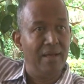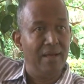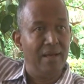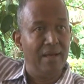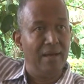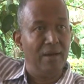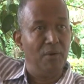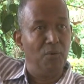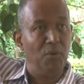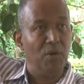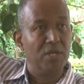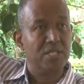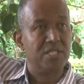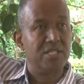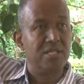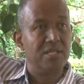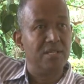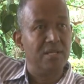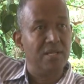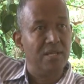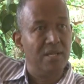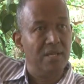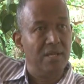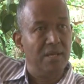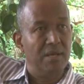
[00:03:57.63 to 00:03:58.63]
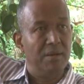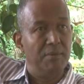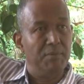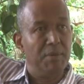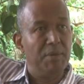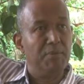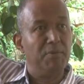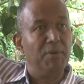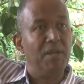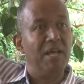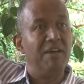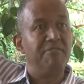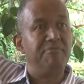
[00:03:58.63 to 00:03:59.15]
what
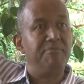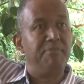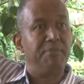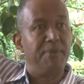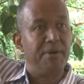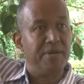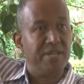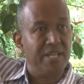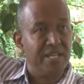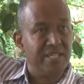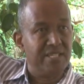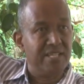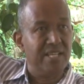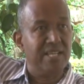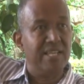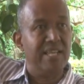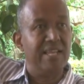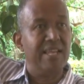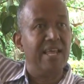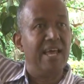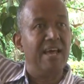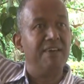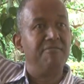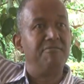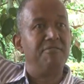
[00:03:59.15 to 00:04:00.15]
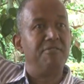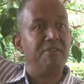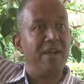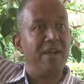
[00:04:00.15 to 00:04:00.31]
people have predicted and have